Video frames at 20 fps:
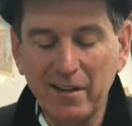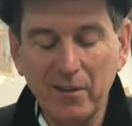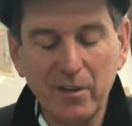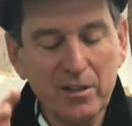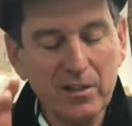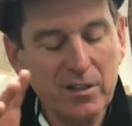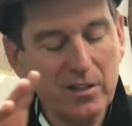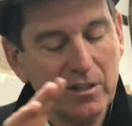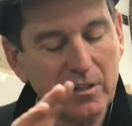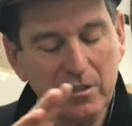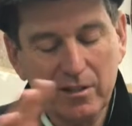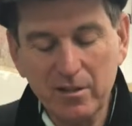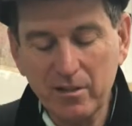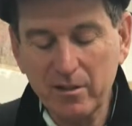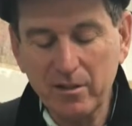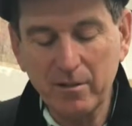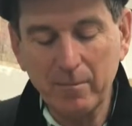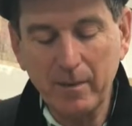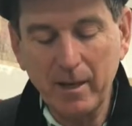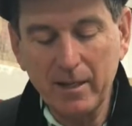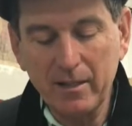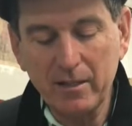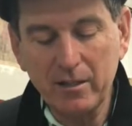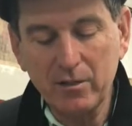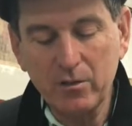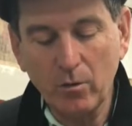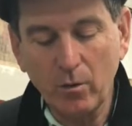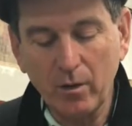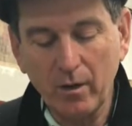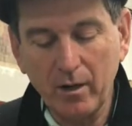this is an amazing
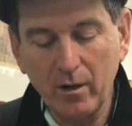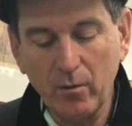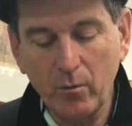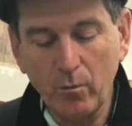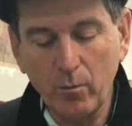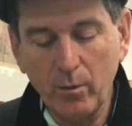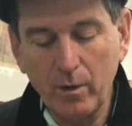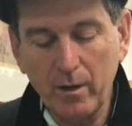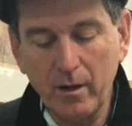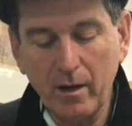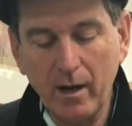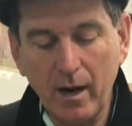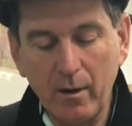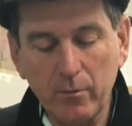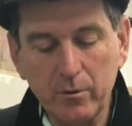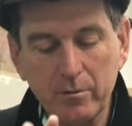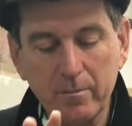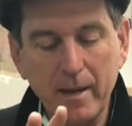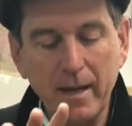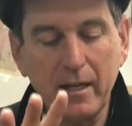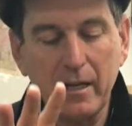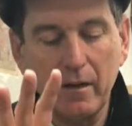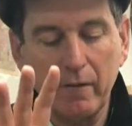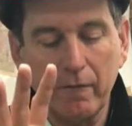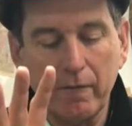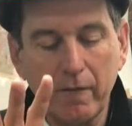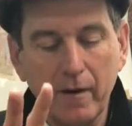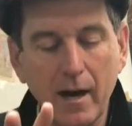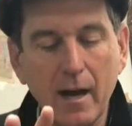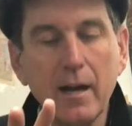story. I was
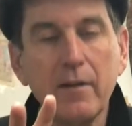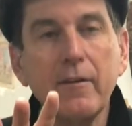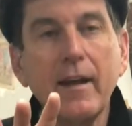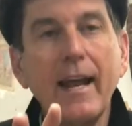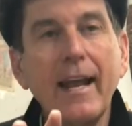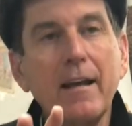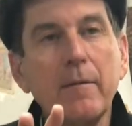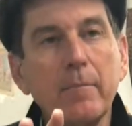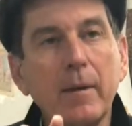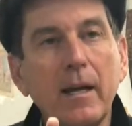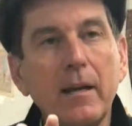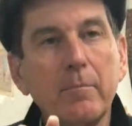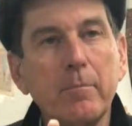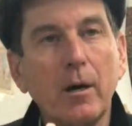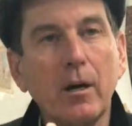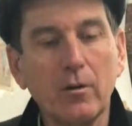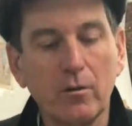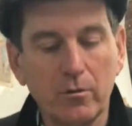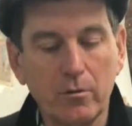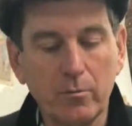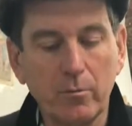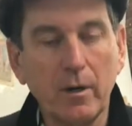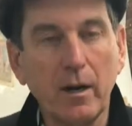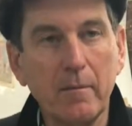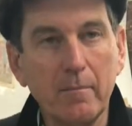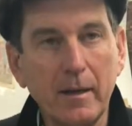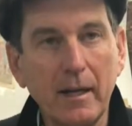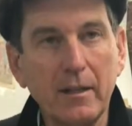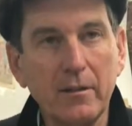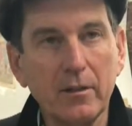making 5 handmade putters when
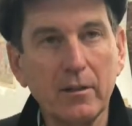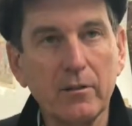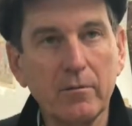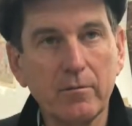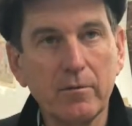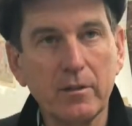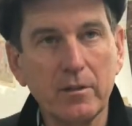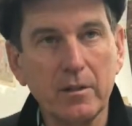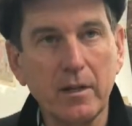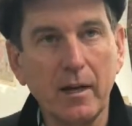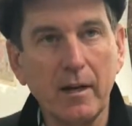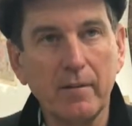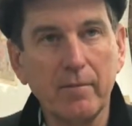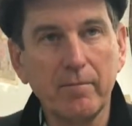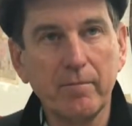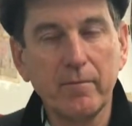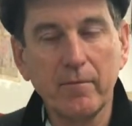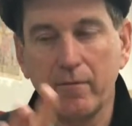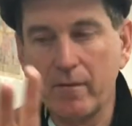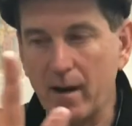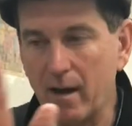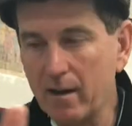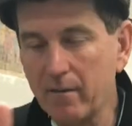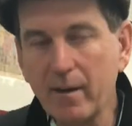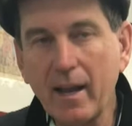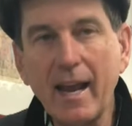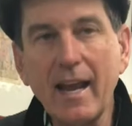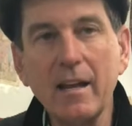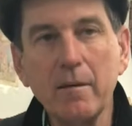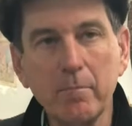I made this design.
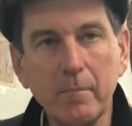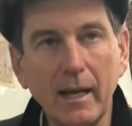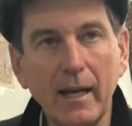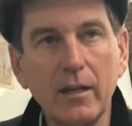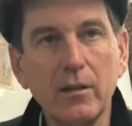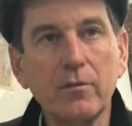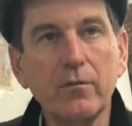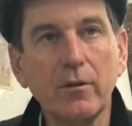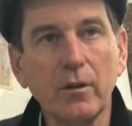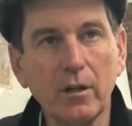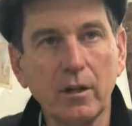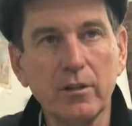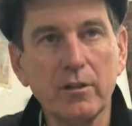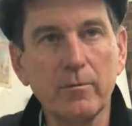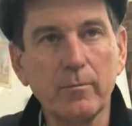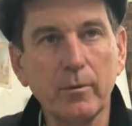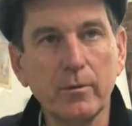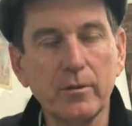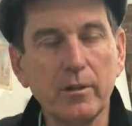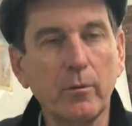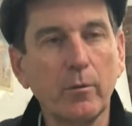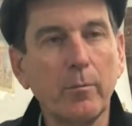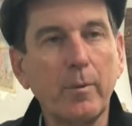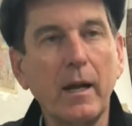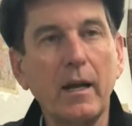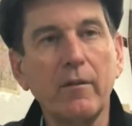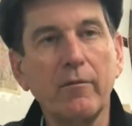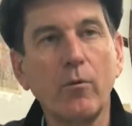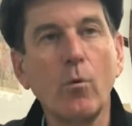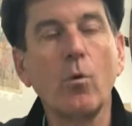5 handmades for customers. They were
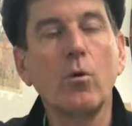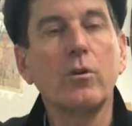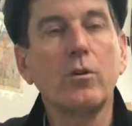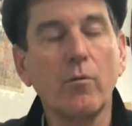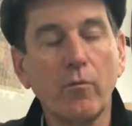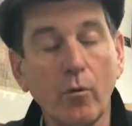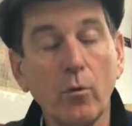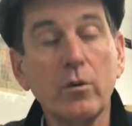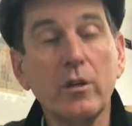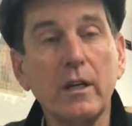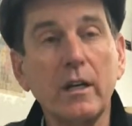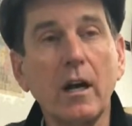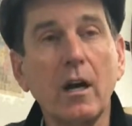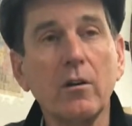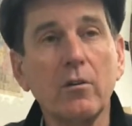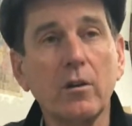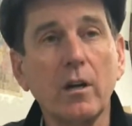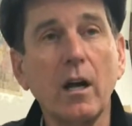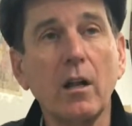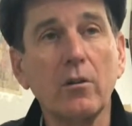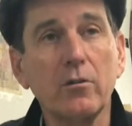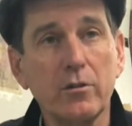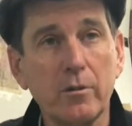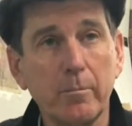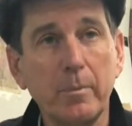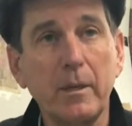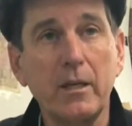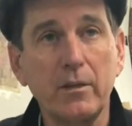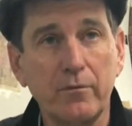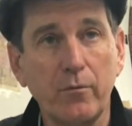paying $1,400
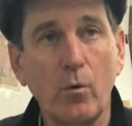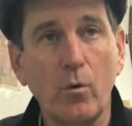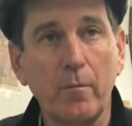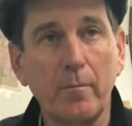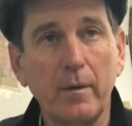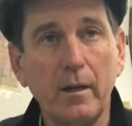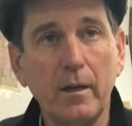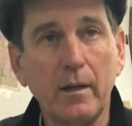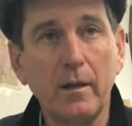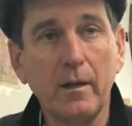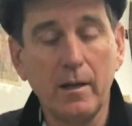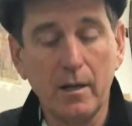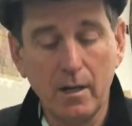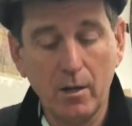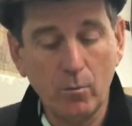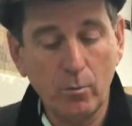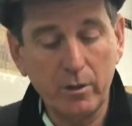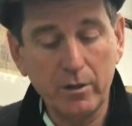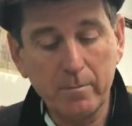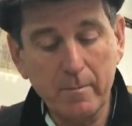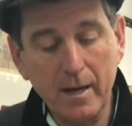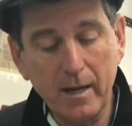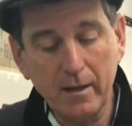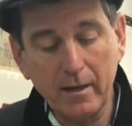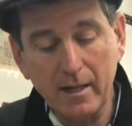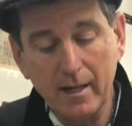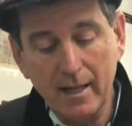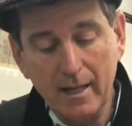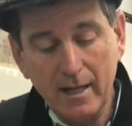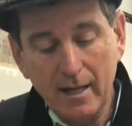a piece for them, which
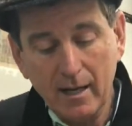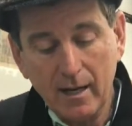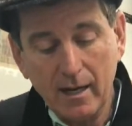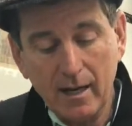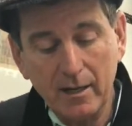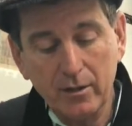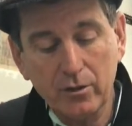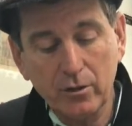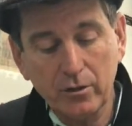meant I